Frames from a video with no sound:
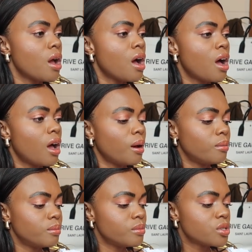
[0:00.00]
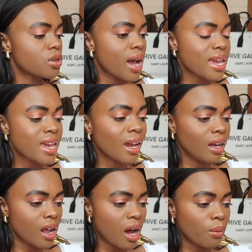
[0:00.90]
um so i
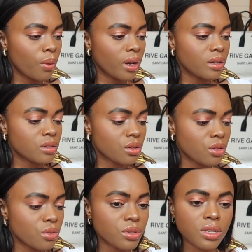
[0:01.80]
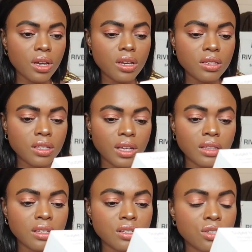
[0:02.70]
cannot wait to use this
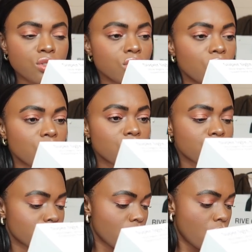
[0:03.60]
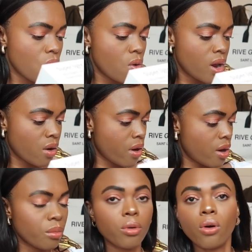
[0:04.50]
like this looks so
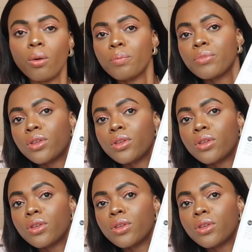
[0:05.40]
incredible